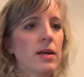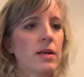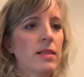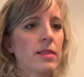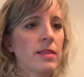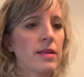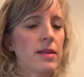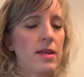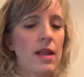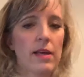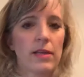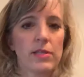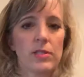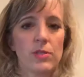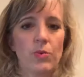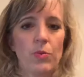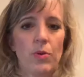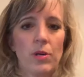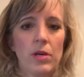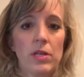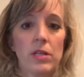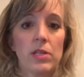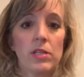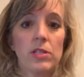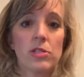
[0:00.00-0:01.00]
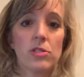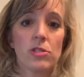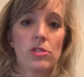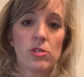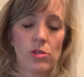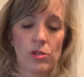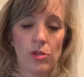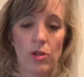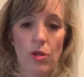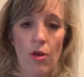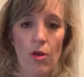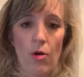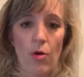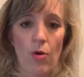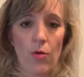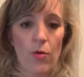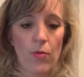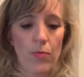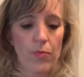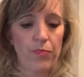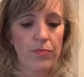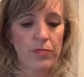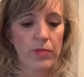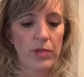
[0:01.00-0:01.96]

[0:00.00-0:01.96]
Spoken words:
The next one is slow.